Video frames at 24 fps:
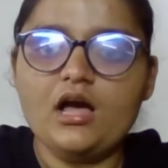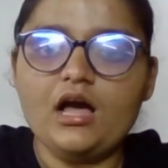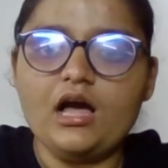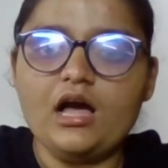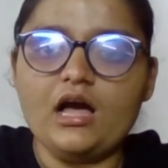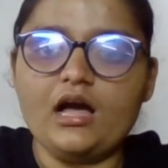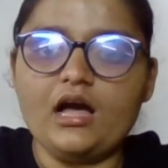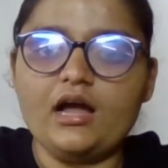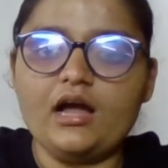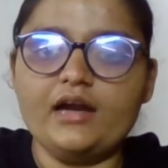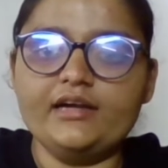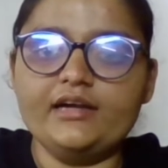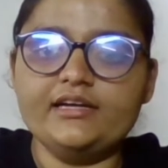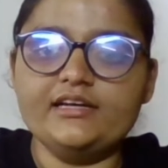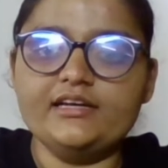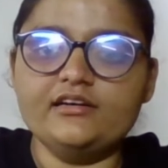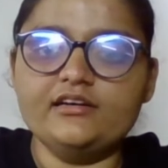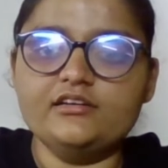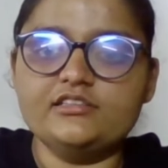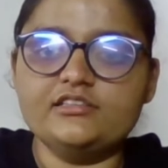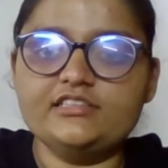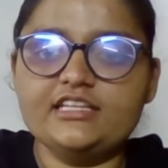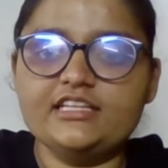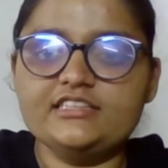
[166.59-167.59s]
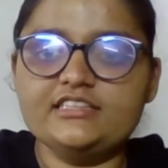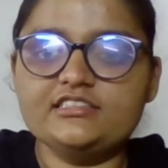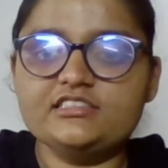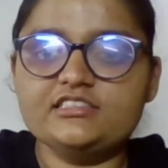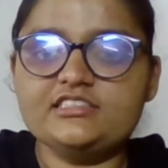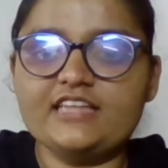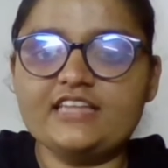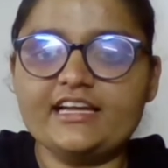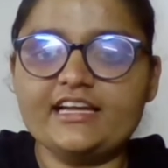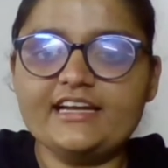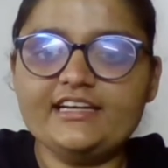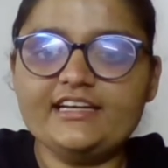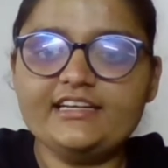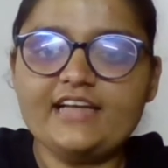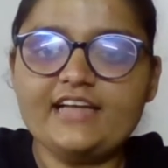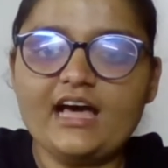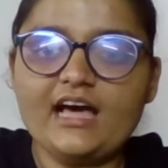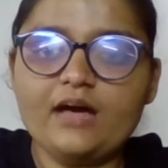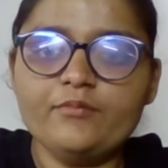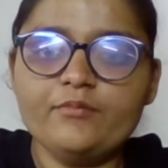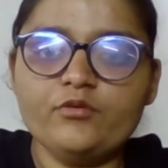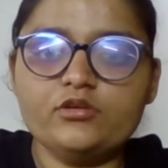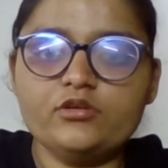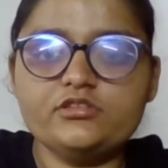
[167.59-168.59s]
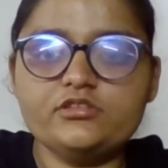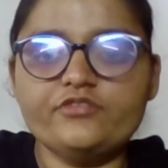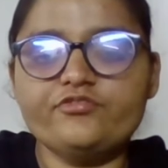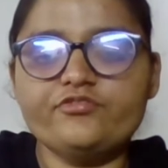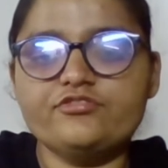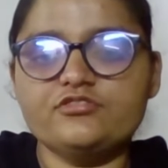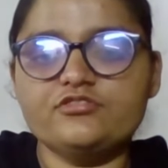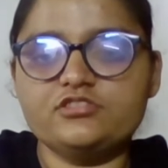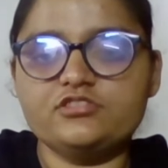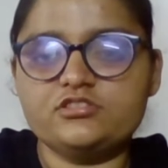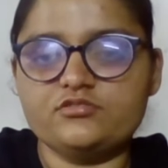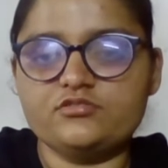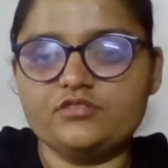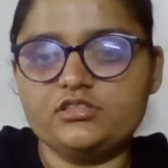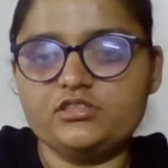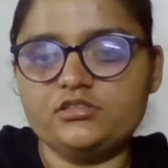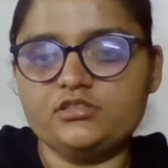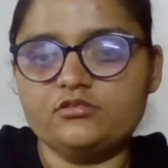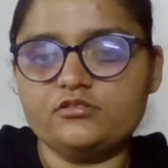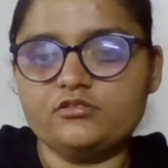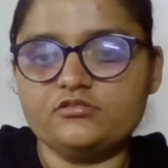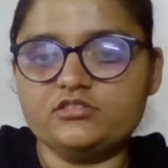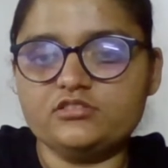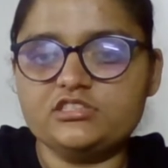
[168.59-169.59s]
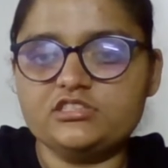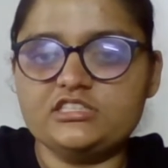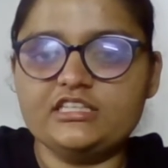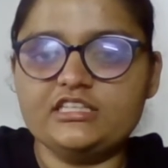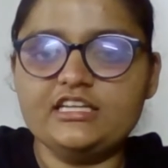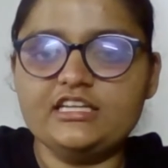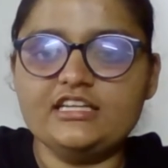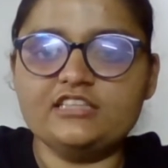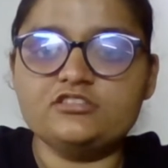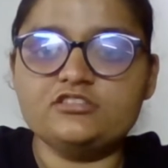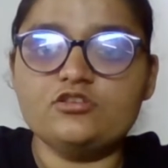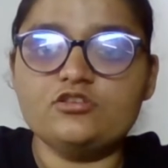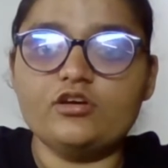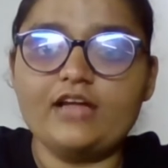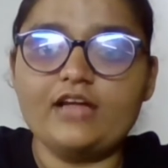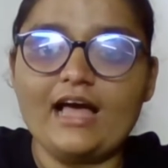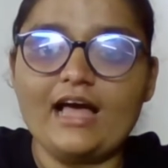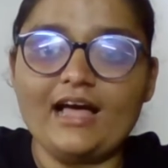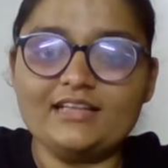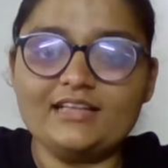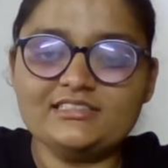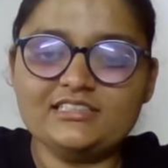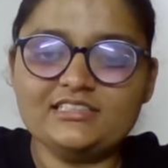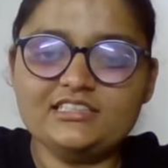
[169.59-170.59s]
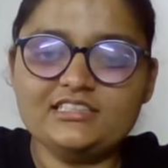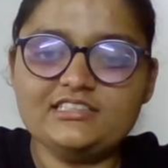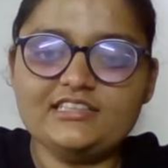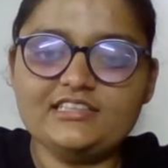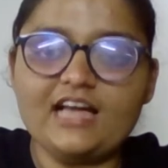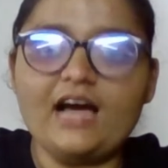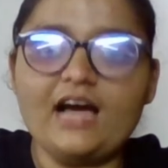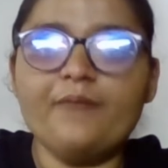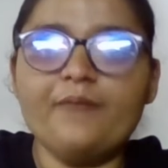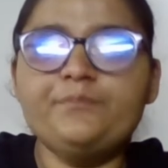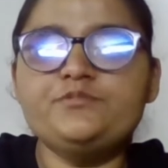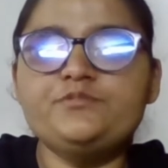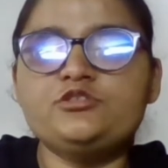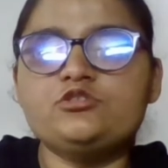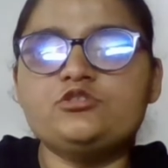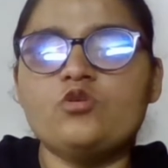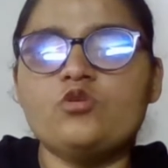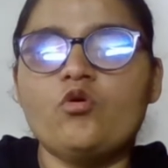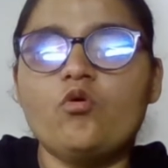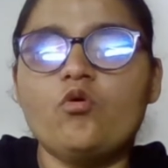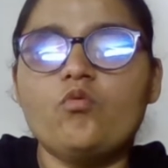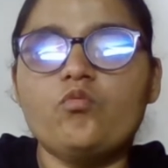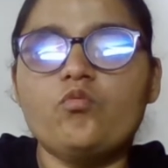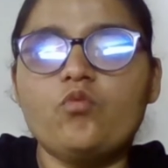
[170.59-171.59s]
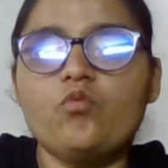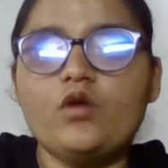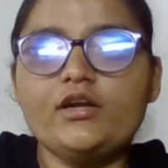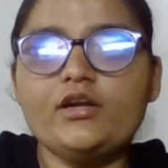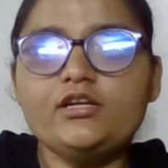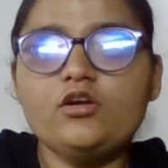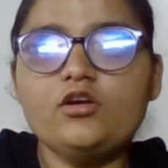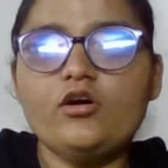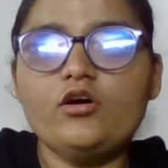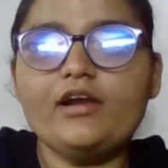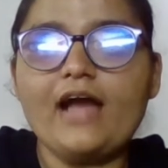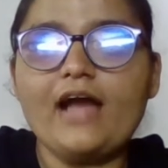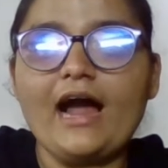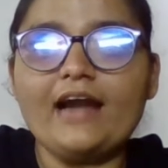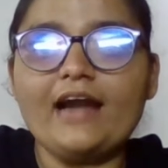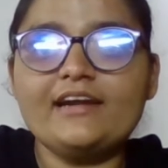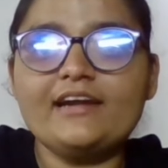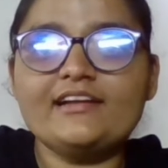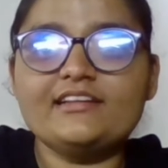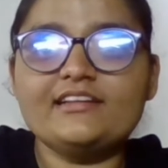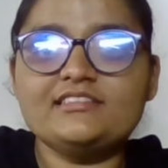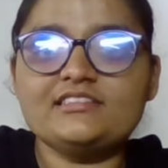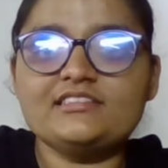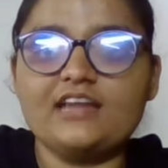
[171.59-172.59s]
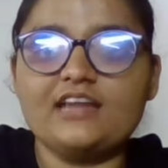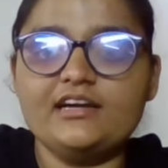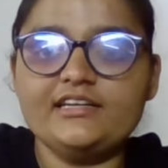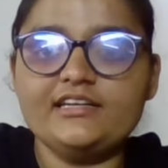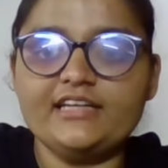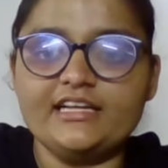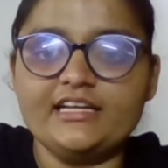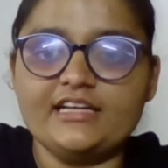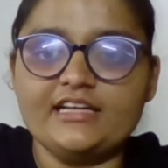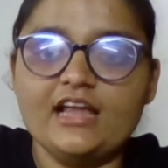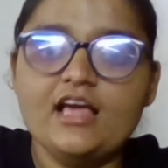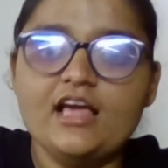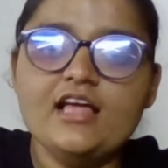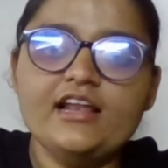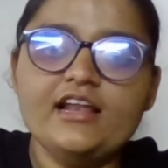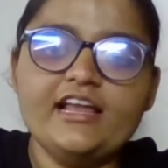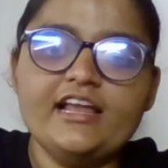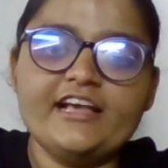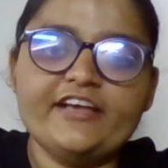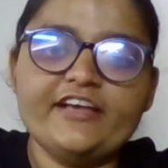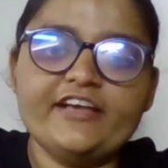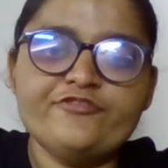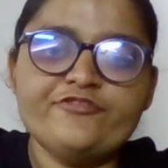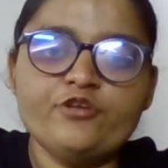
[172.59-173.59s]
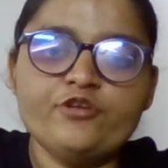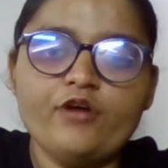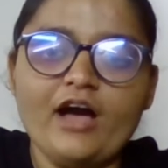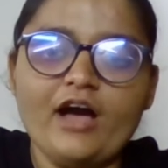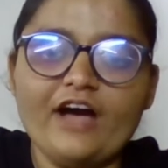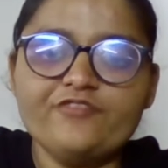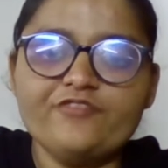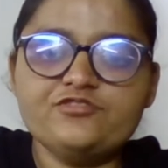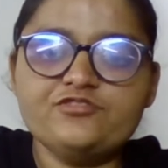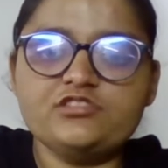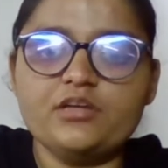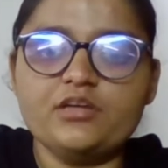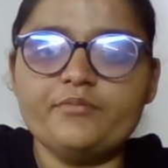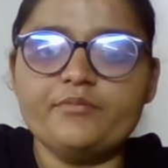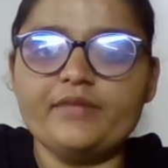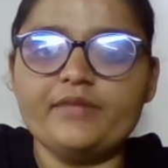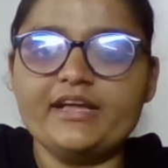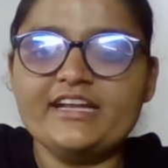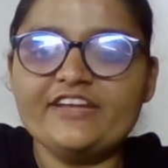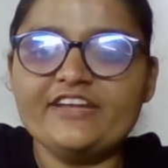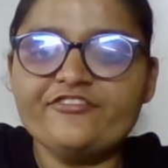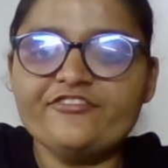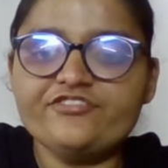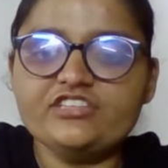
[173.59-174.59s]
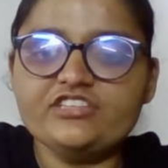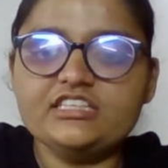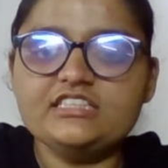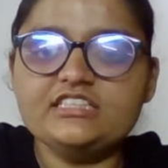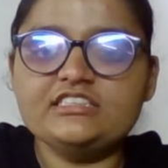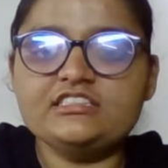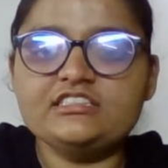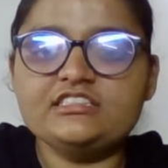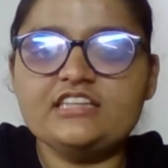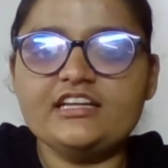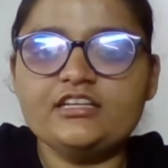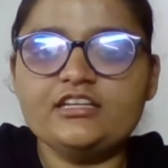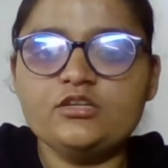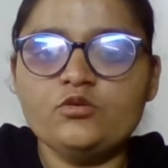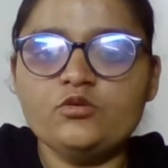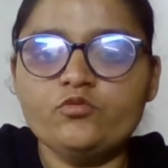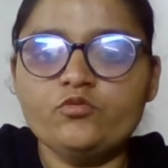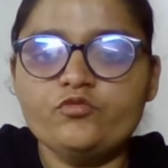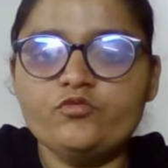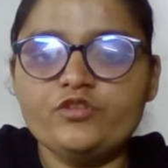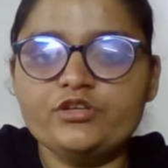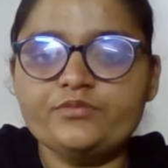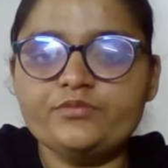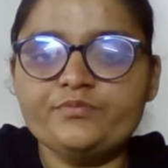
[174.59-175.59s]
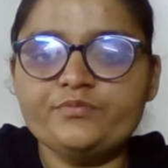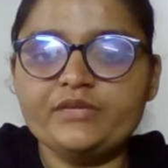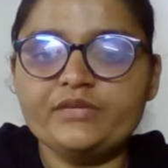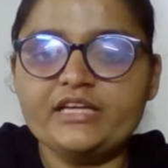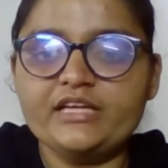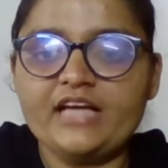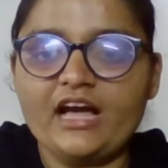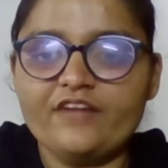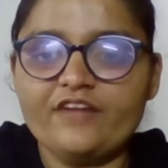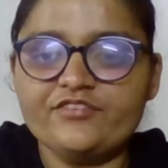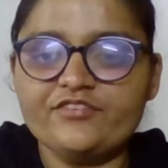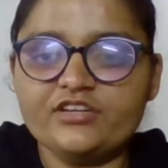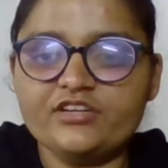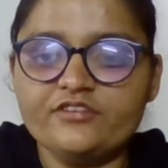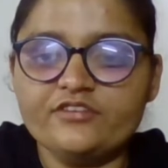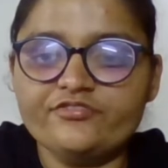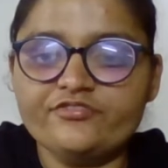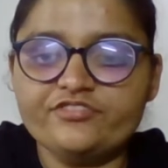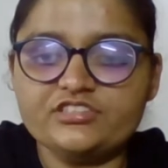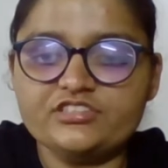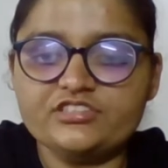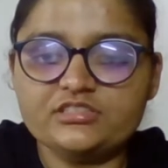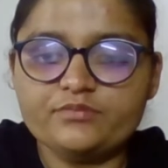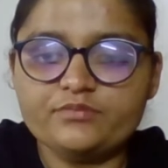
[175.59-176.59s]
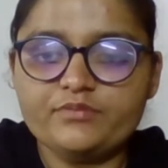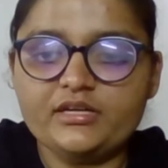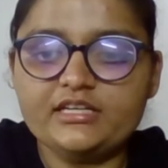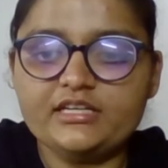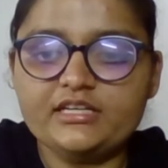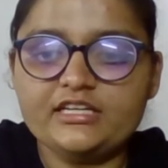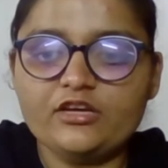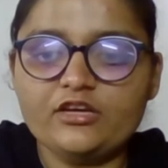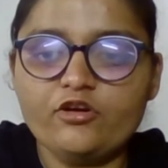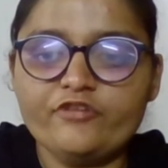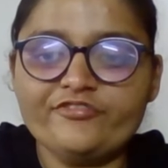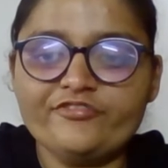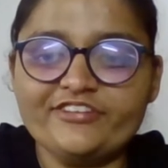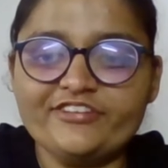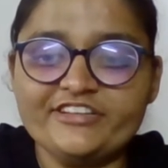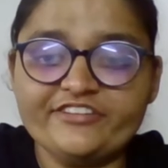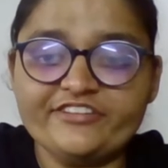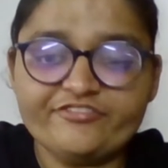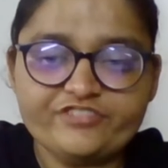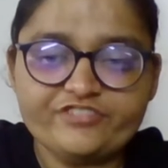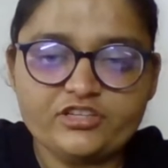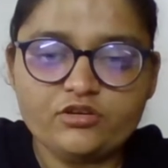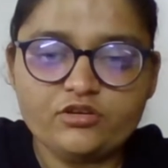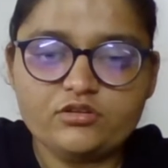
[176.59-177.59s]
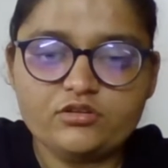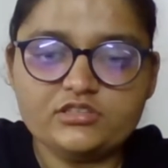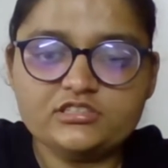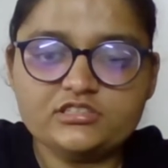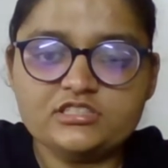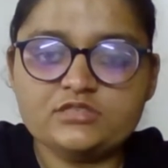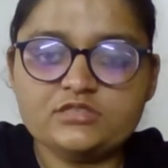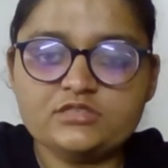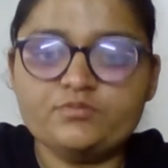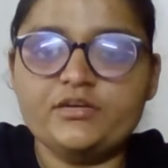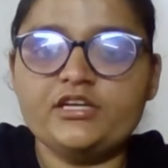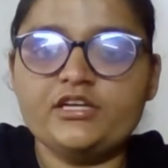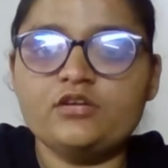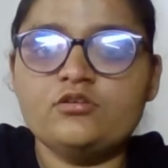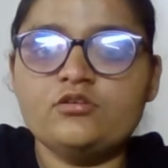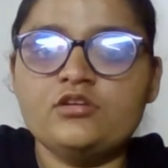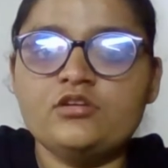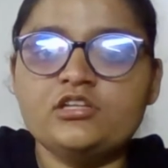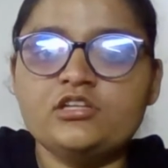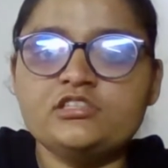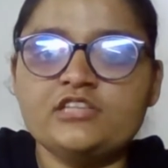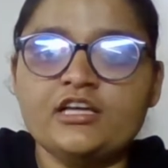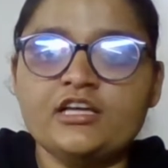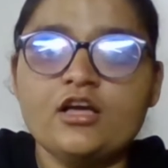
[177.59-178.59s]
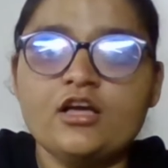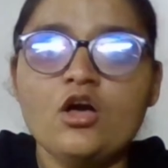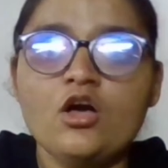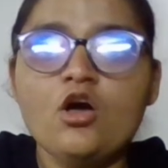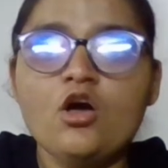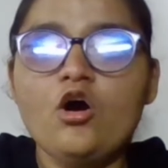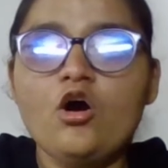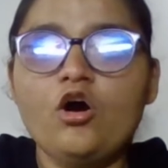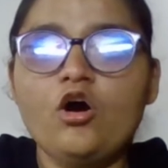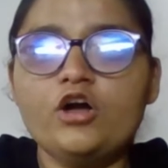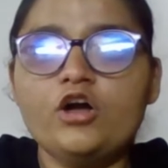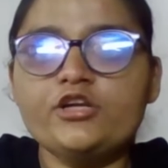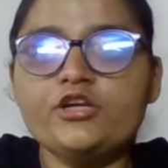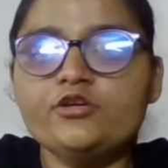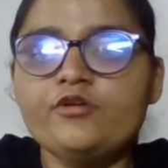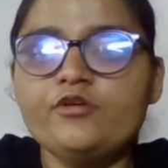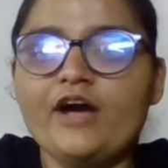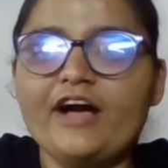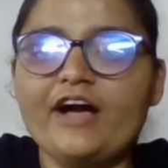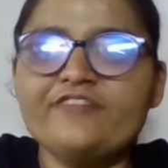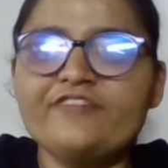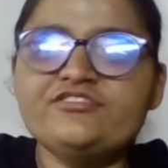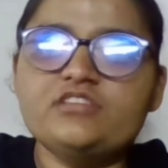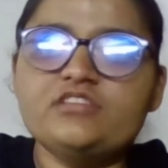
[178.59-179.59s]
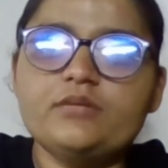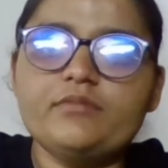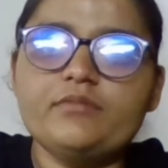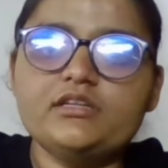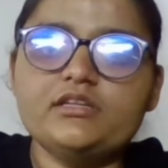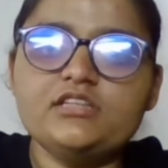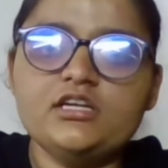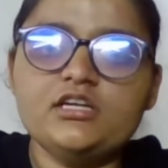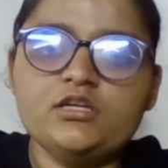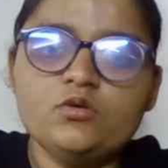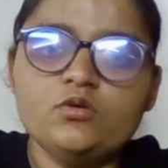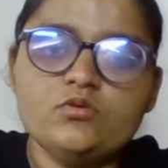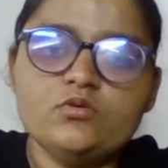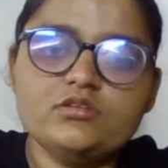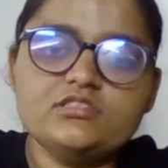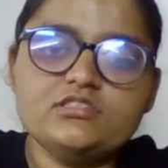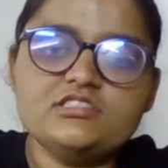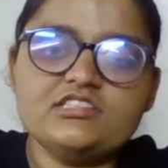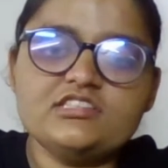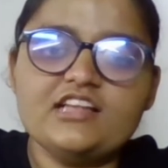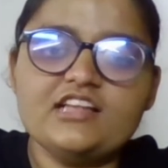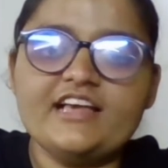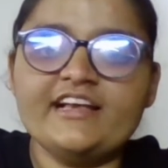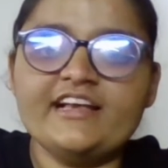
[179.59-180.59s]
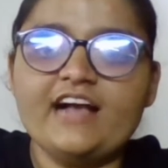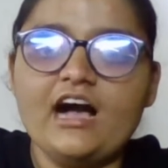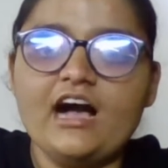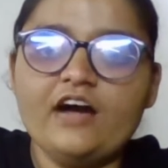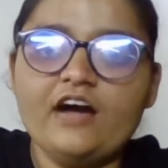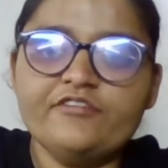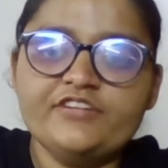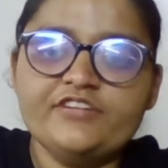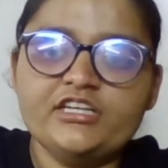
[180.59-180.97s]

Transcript: And then the second tab, or the first one you could see, is your asset tab. So what your address contain, like if you have some NFTs, then you will be having a visibility of NFT on this particular thing, or you have some other tokens like Aave